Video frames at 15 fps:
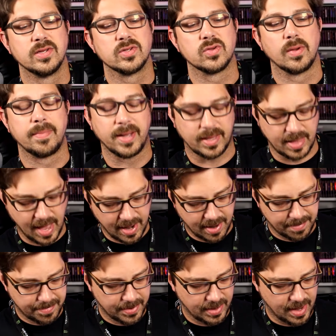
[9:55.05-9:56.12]
So I picked that
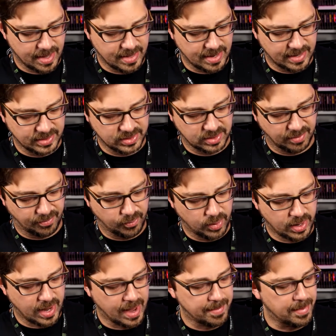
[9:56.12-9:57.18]
up, and then as the
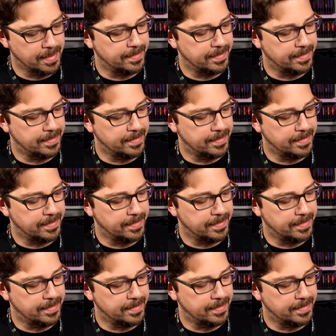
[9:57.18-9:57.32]
free game,